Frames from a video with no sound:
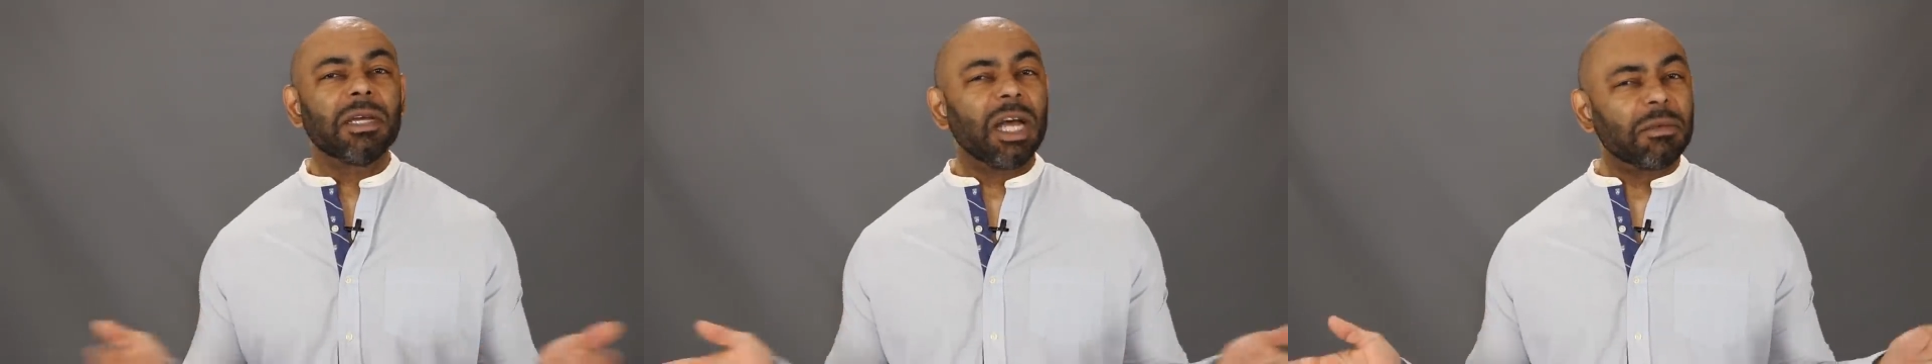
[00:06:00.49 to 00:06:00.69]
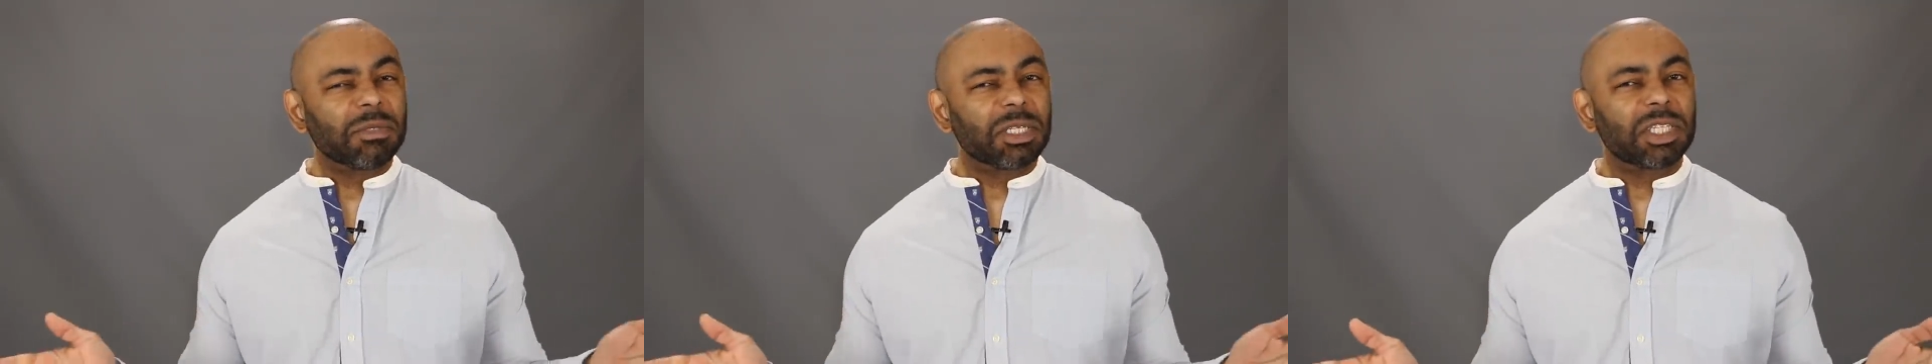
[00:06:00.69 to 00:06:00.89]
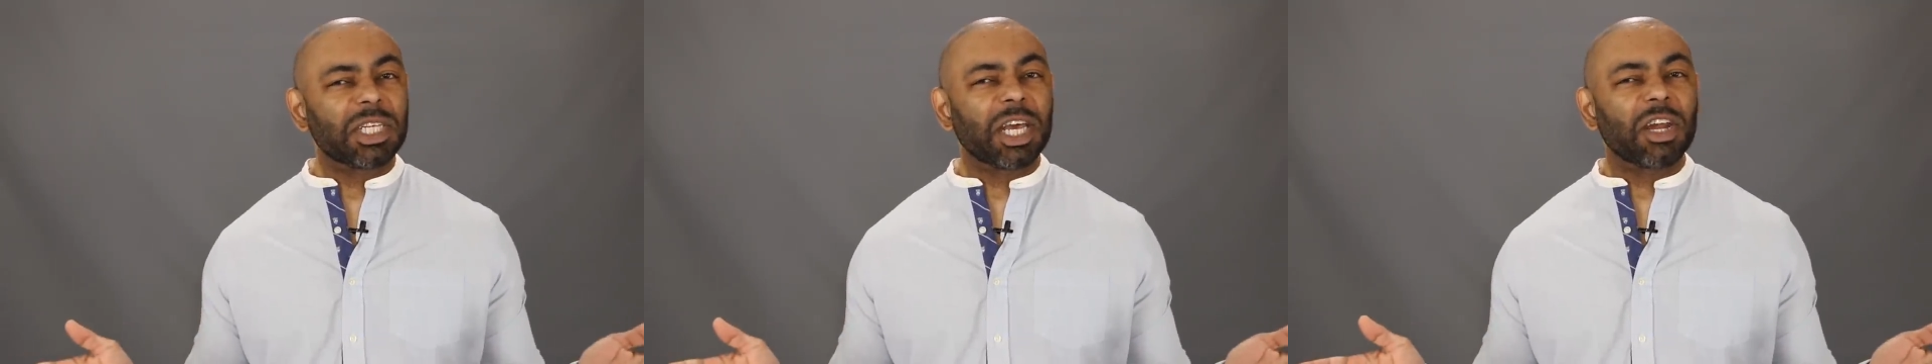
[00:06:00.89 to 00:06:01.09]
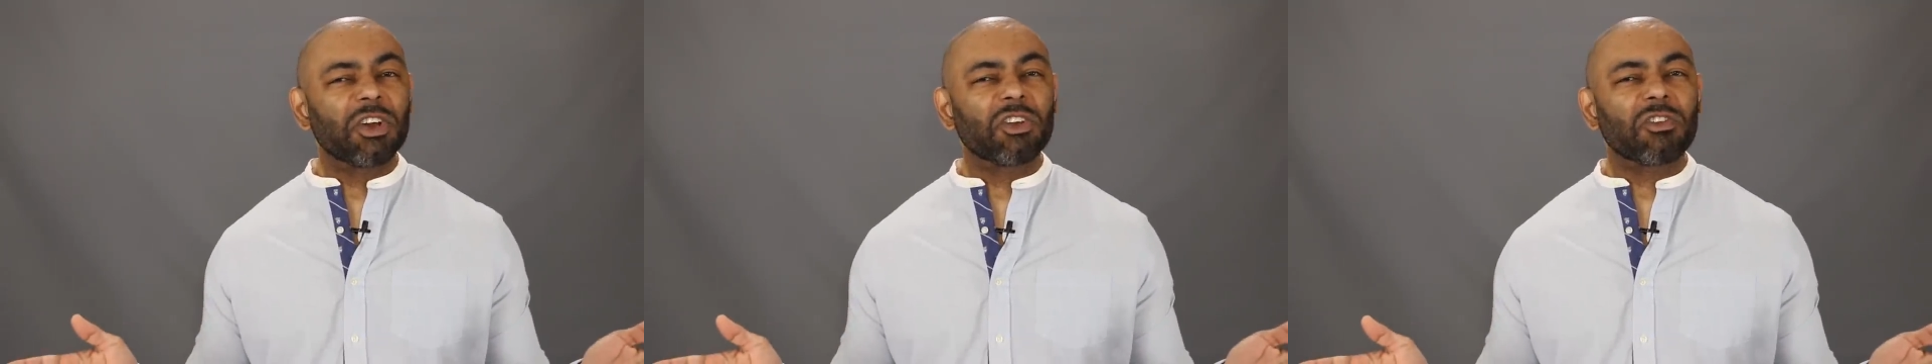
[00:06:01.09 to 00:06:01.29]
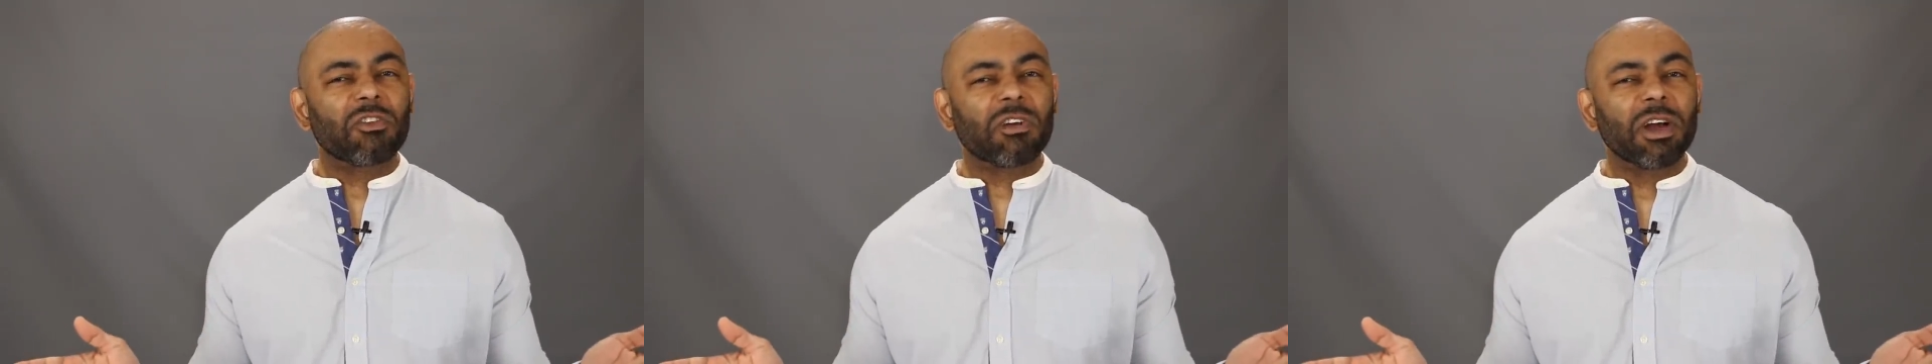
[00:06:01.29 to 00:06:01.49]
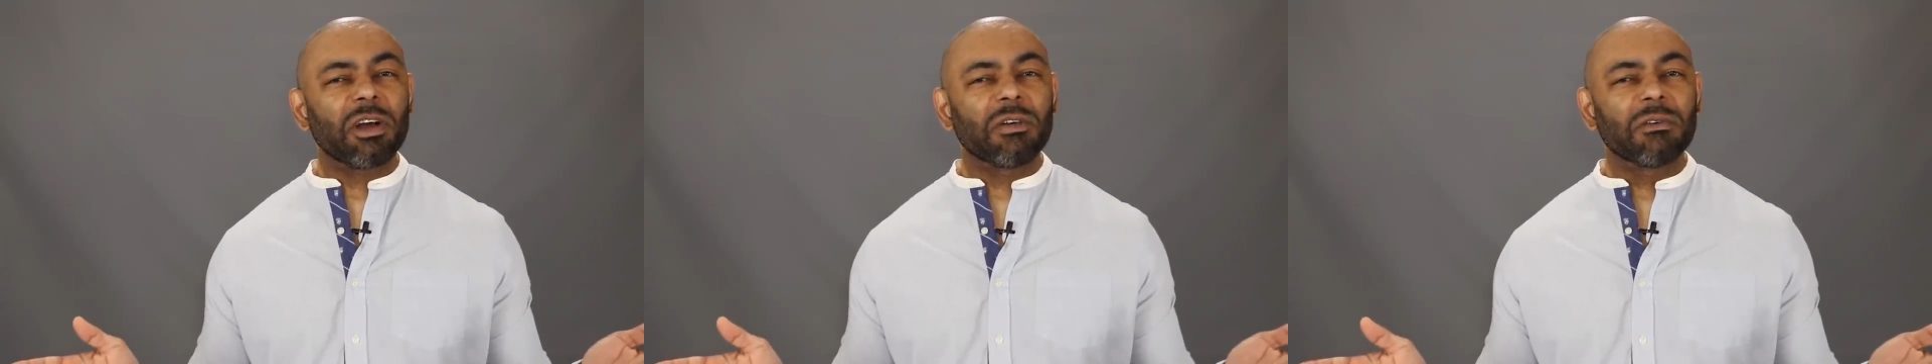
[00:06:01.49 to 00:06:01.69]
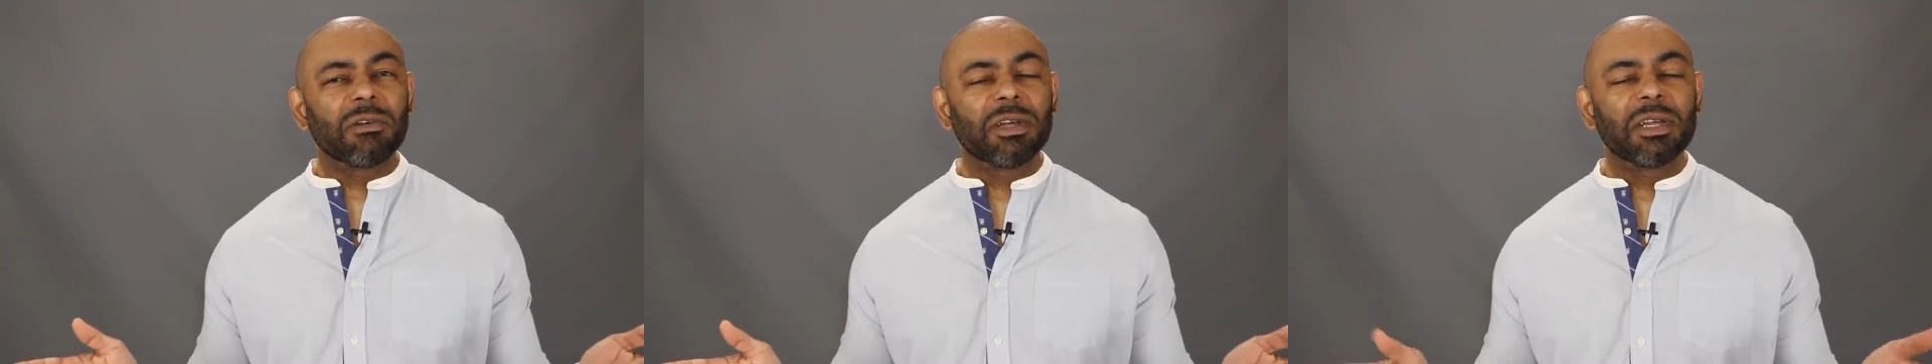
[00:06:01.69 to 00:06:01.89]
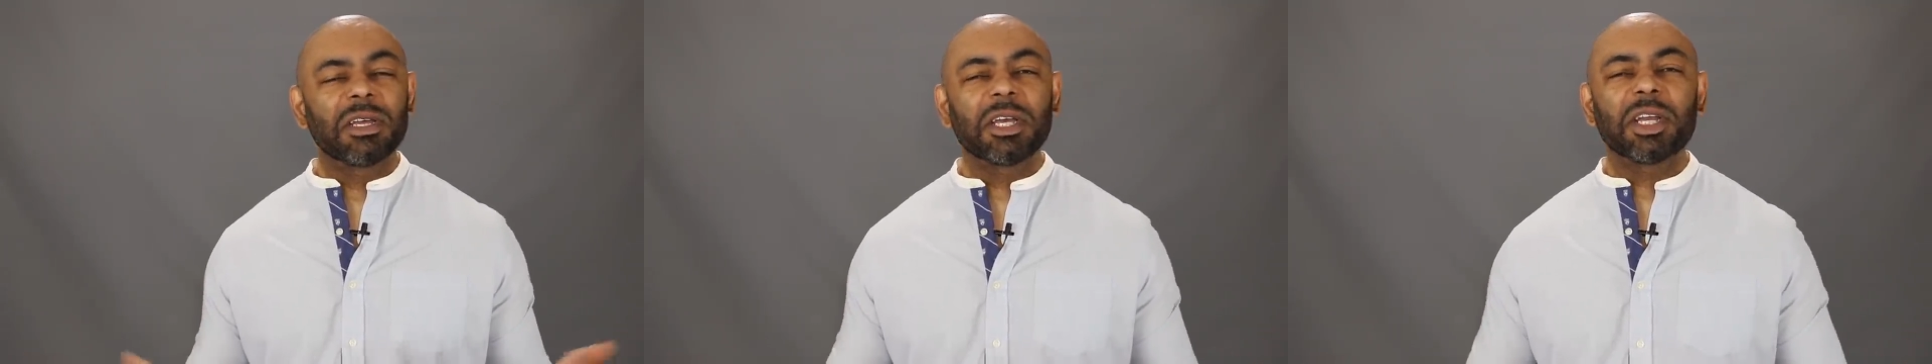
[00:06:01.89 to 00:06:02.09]
Helps the channel to grow.
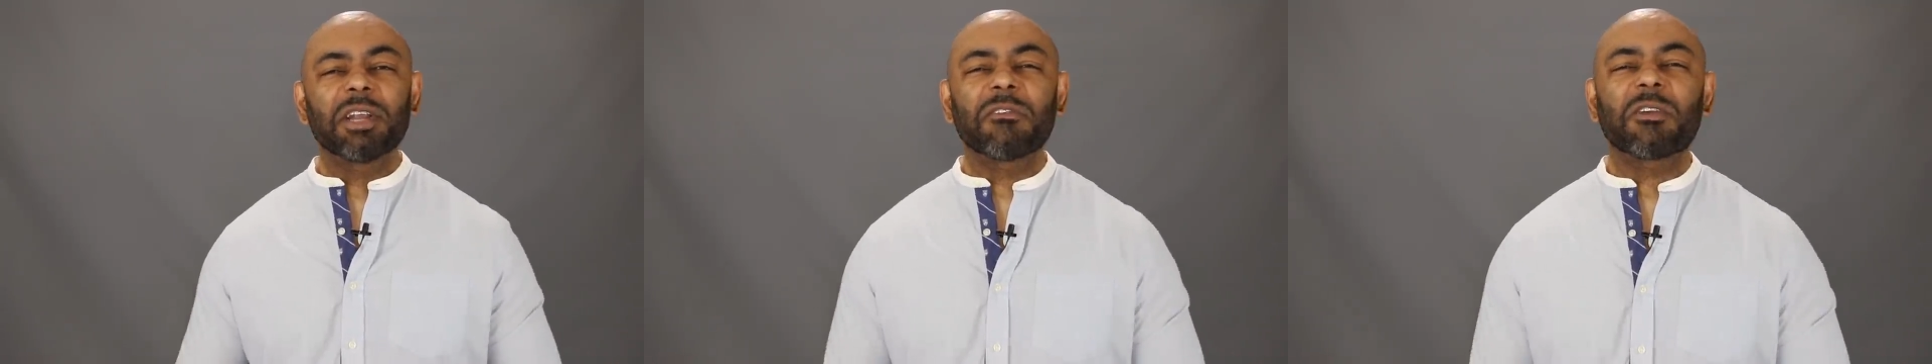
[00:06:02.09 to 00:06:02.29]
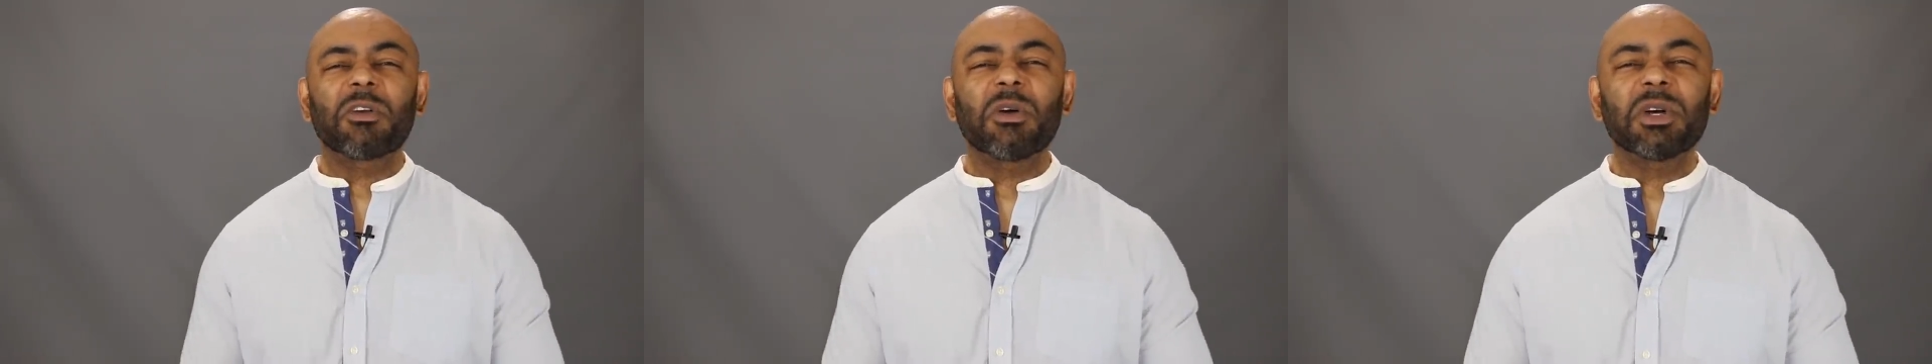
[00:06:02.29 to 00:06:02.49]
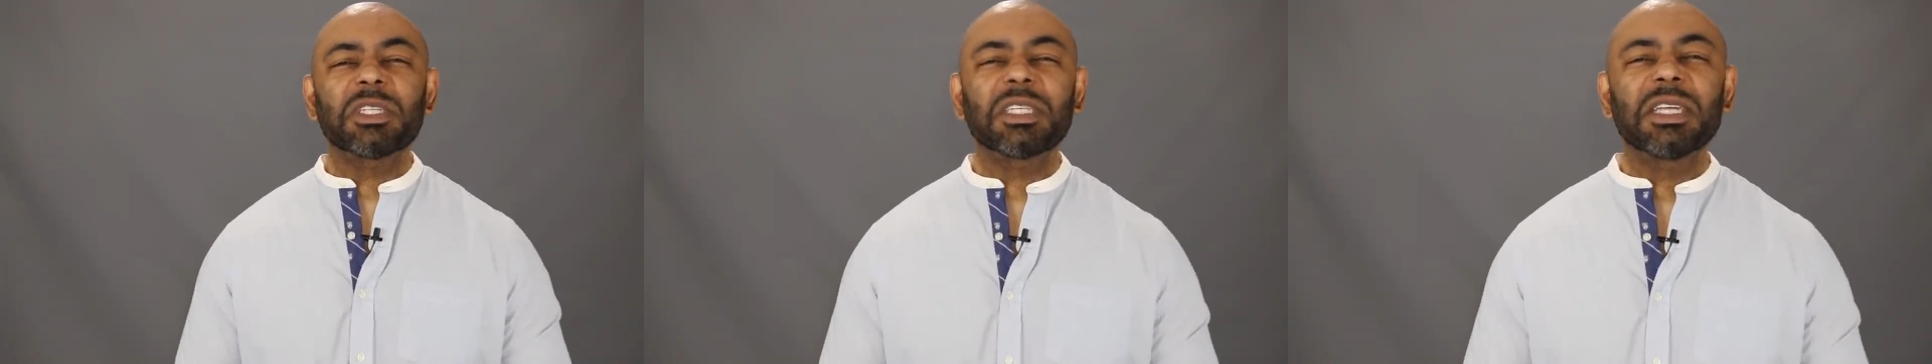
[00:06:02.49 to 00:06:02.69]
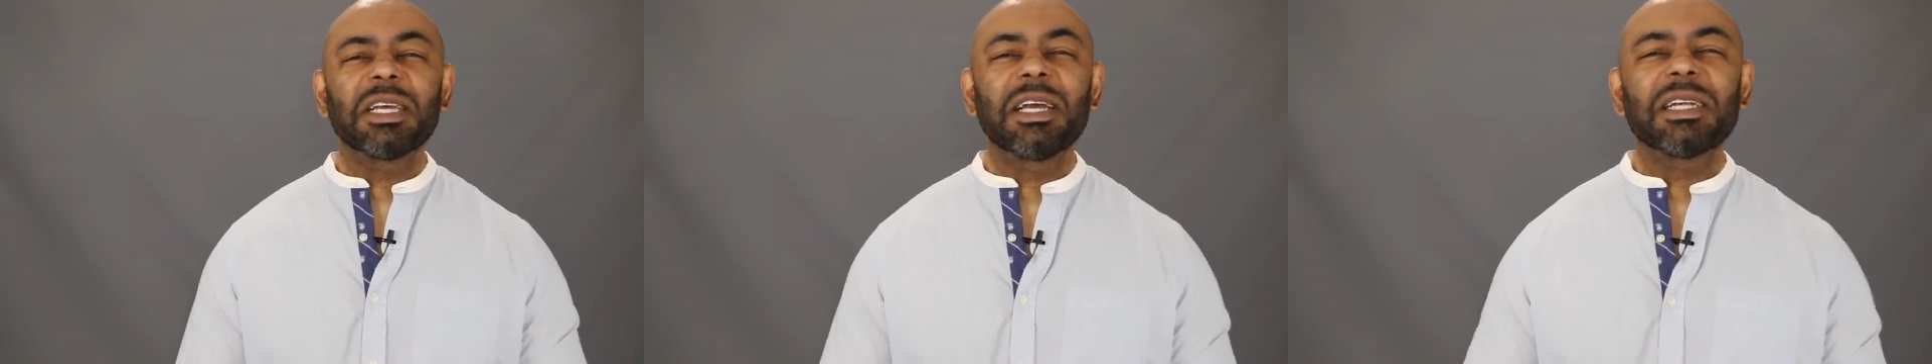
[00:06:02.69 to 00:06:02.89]
And of course,